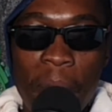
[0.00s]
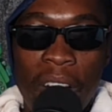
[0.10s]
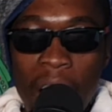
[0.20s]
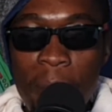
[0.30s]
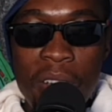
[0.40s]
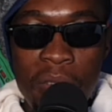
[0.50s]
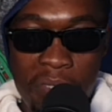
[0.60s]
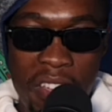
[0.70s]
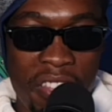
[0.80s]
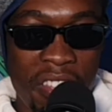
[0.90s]
I'm
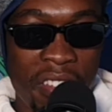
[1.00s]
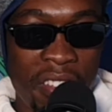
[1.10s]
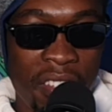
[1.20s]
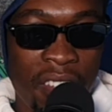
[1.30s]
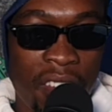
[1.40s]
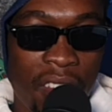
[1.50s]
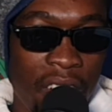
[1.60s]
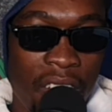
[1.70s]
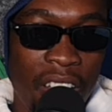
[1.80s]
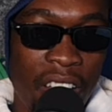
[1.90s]
coming with.
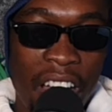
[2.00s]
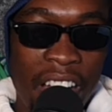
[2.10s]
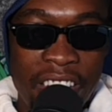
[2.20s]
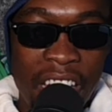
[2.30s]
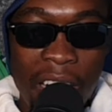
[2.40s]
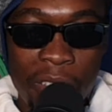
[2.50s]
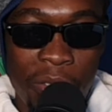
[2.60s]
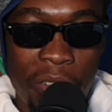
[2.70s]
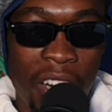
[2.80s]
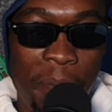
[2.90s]
And I
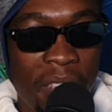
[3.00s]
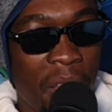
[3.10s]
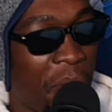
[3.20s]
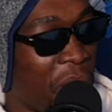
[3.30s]
doubt you're going to be